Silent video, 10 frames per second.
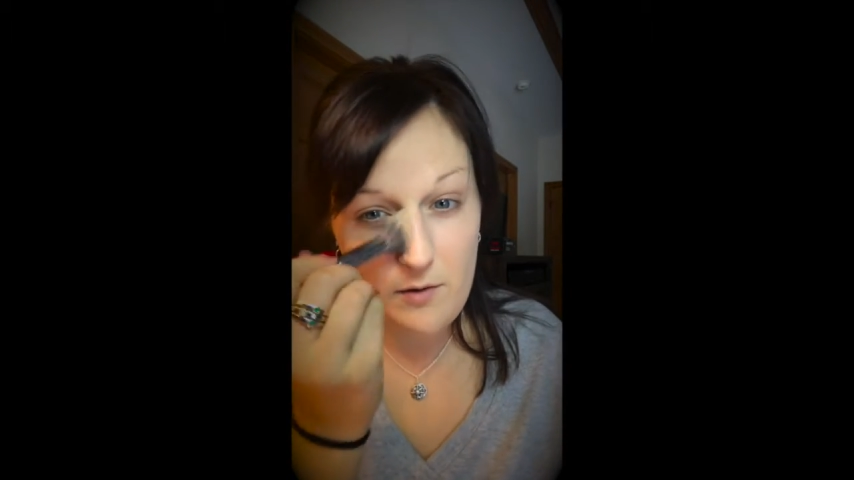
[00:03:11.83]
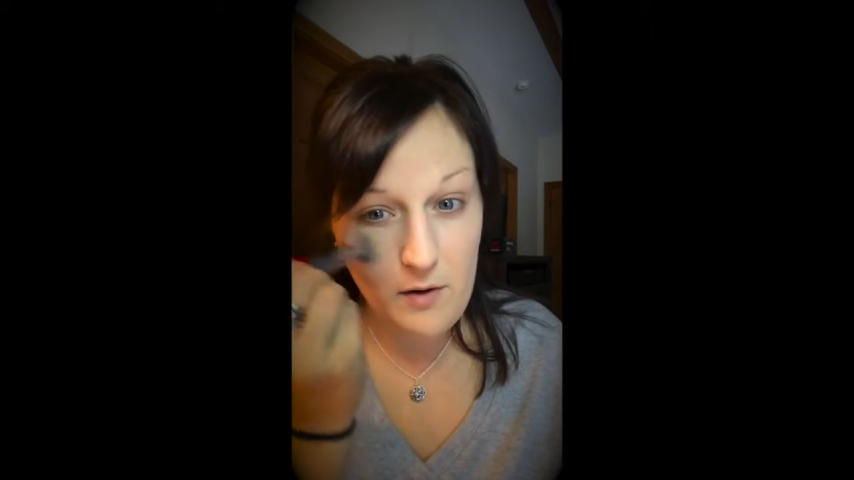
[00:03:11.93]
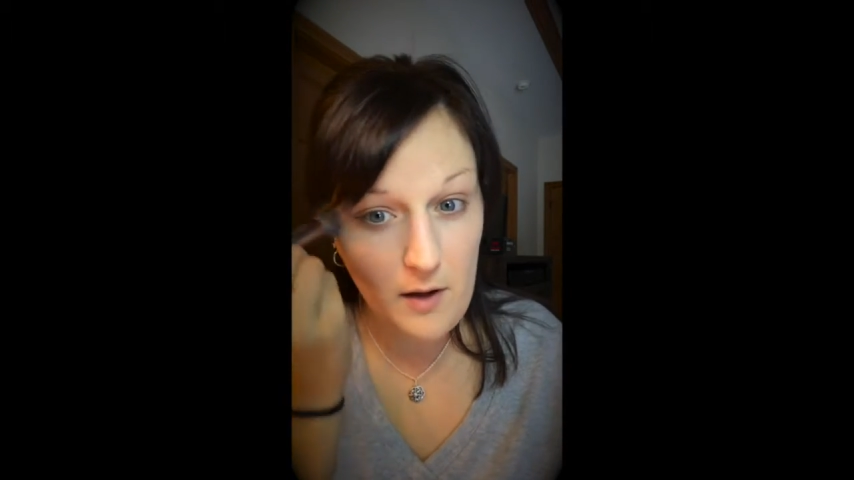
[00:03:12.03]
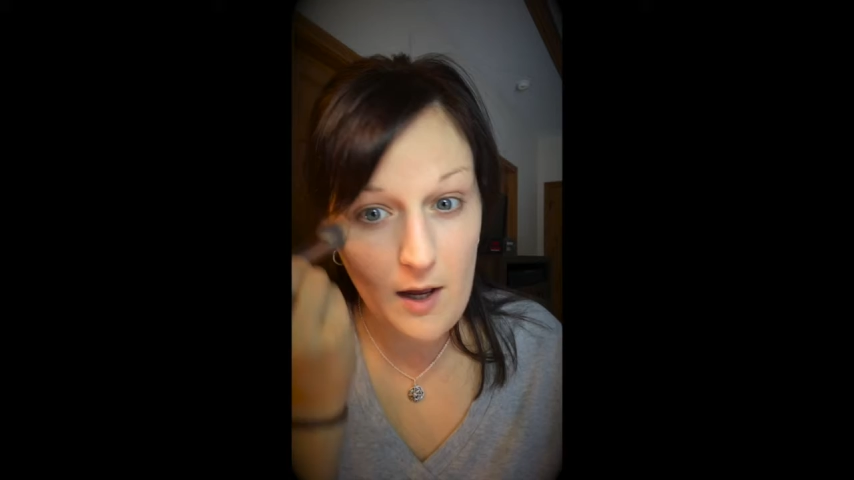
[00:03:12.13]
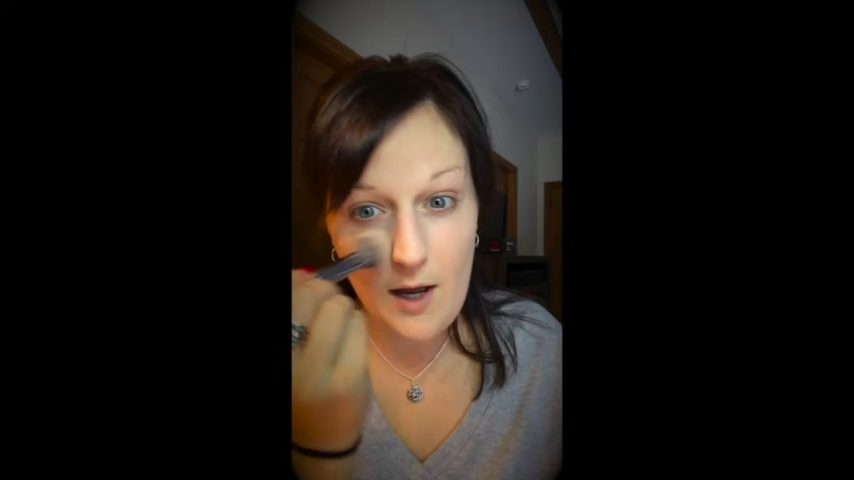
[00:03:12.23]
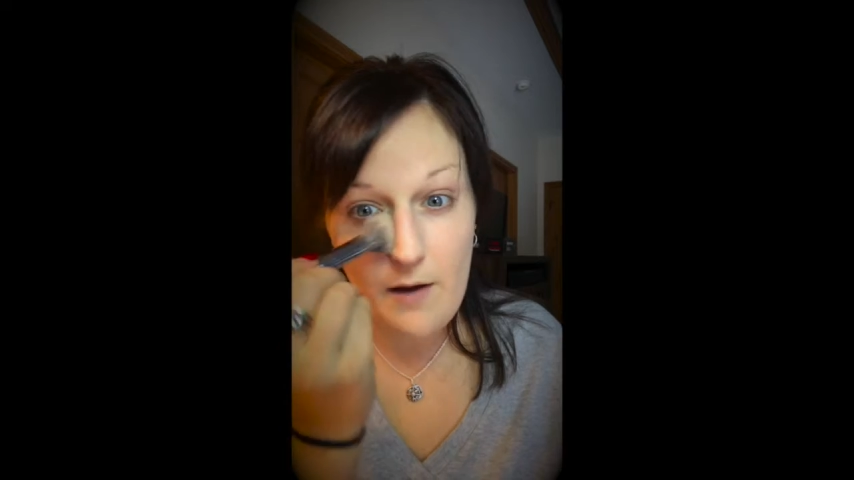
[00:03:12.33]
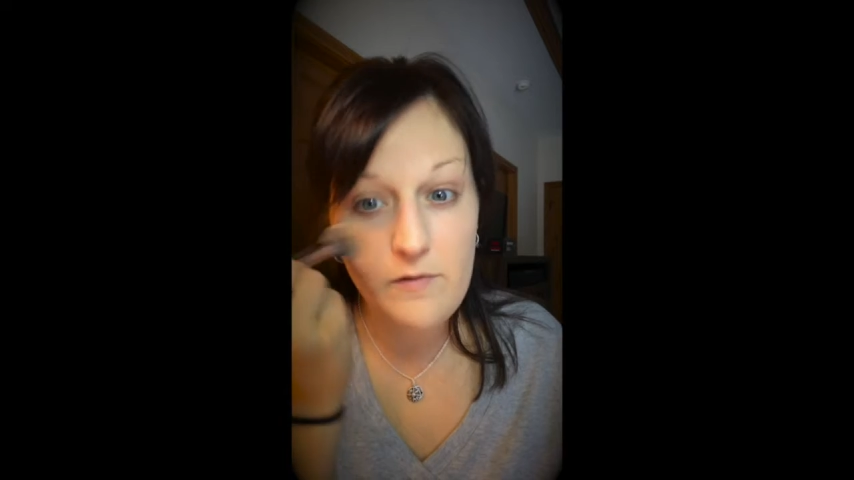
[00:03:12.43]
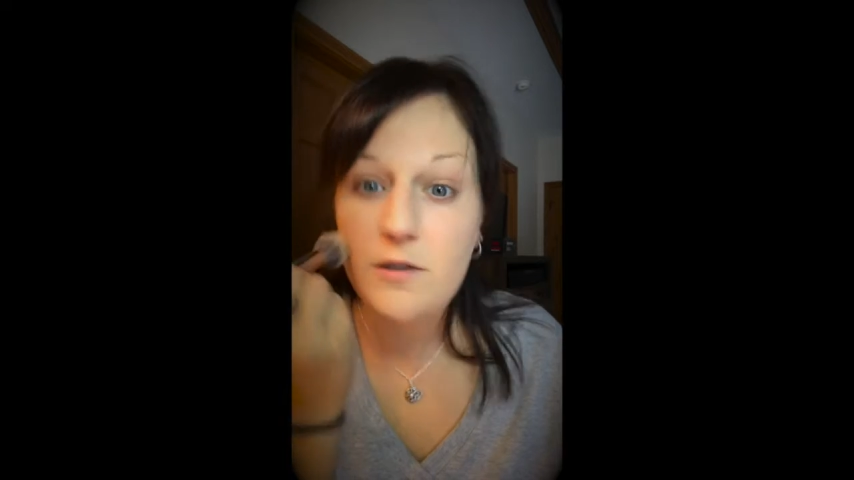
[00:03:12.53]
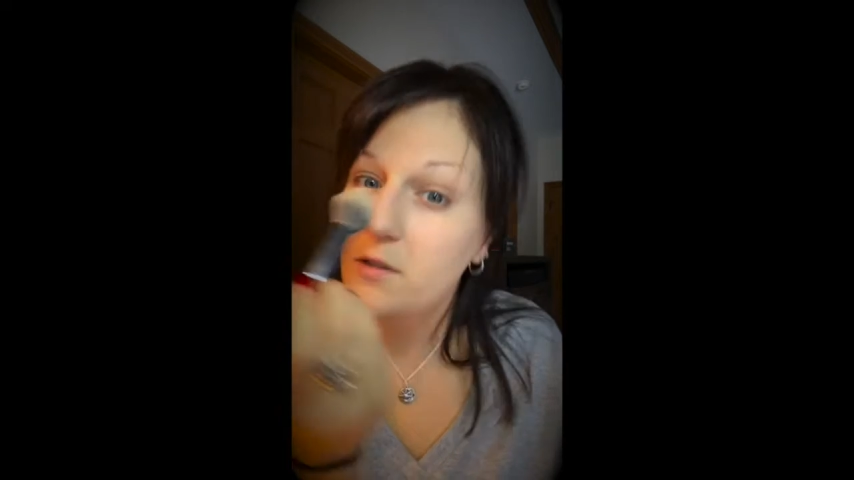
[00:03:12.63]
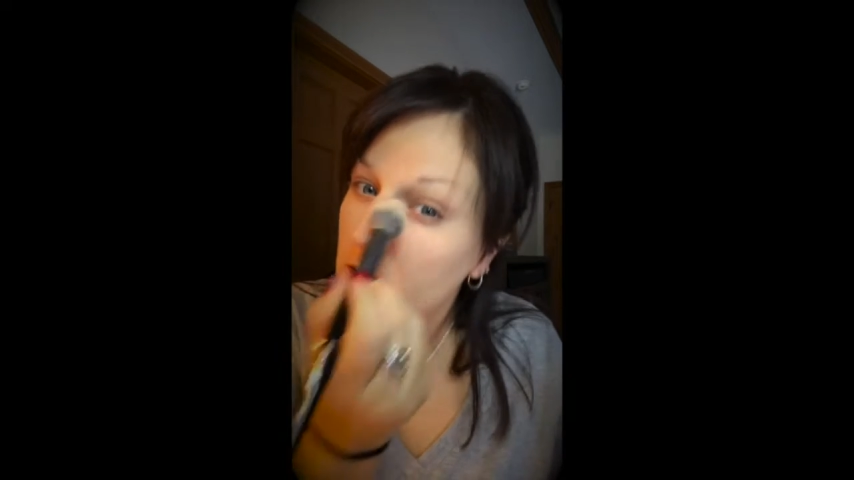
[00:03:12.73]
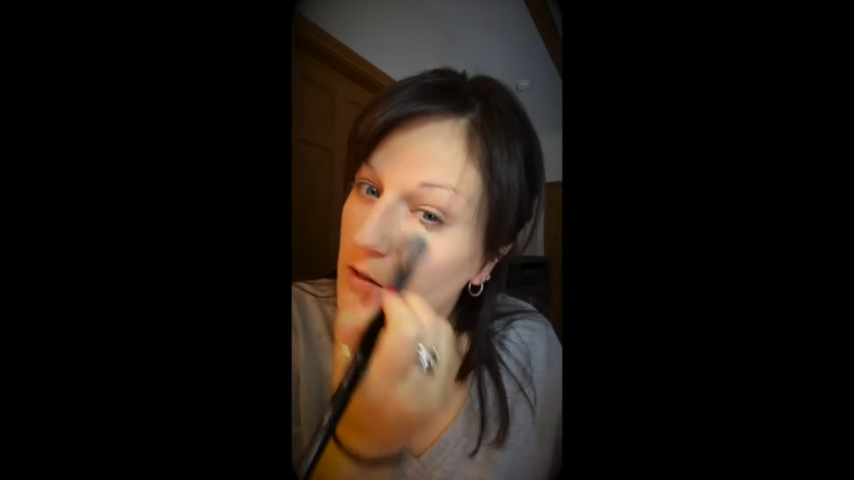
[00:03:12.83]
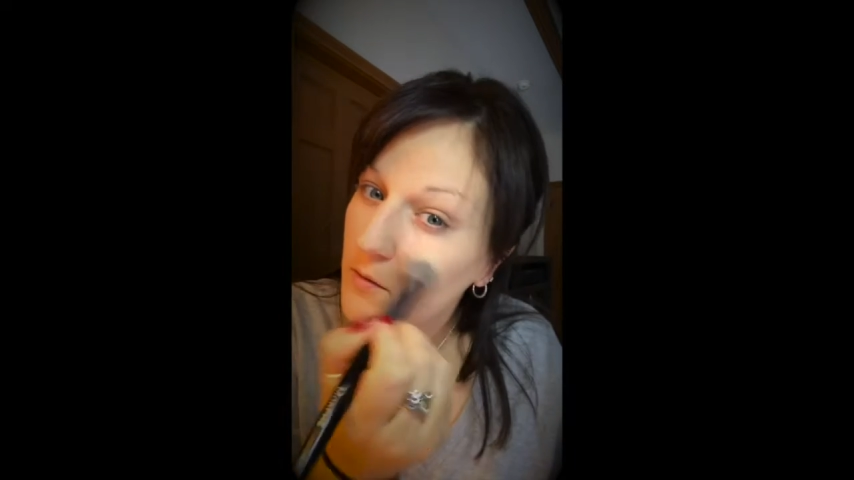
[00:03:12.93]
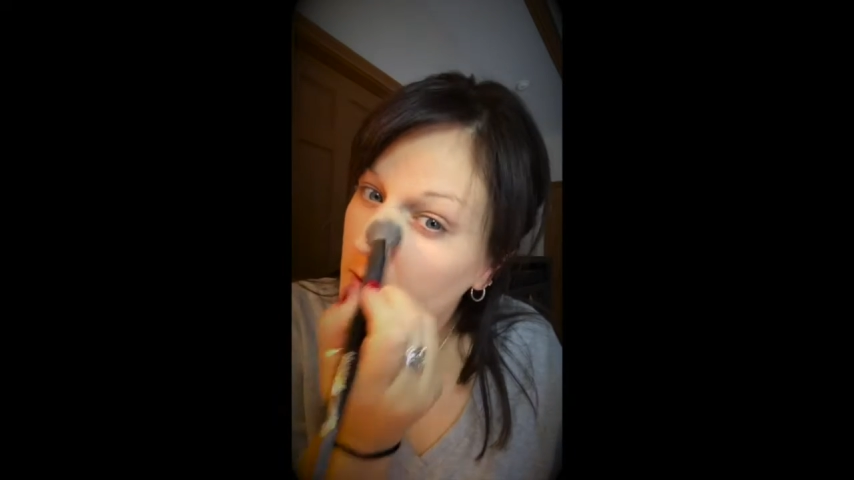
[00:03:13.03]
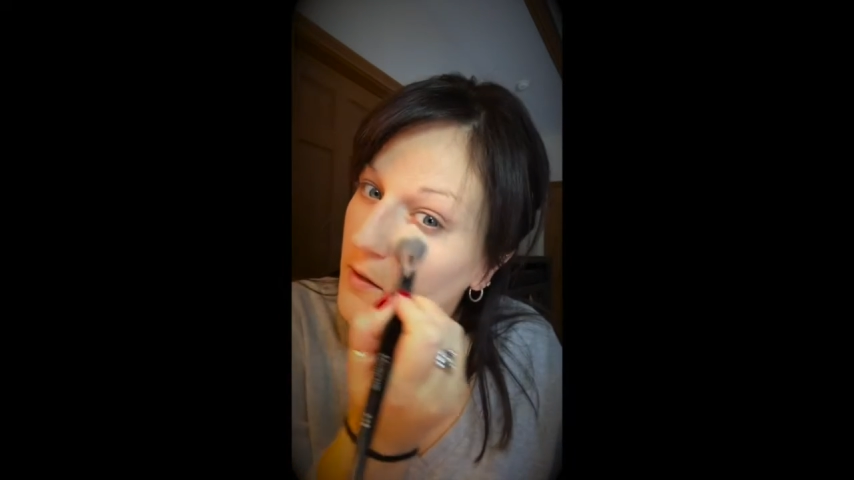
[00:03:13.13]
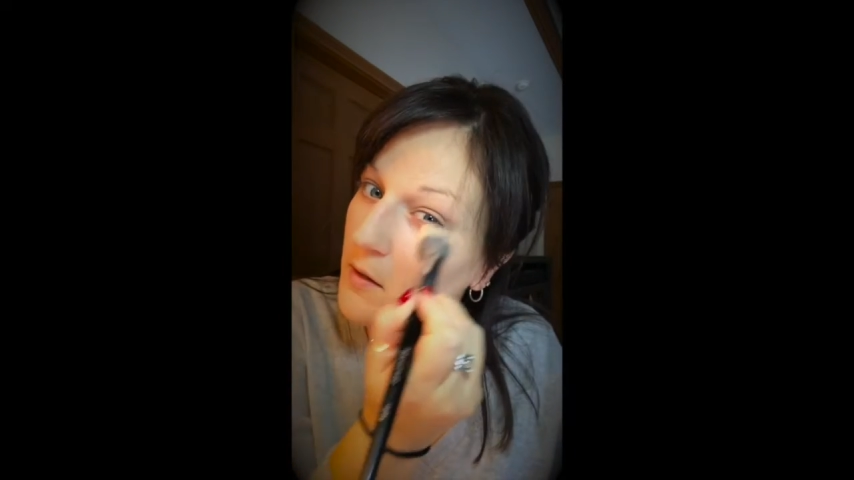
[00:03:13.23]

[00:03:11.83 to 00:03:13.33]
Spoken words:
you have to do.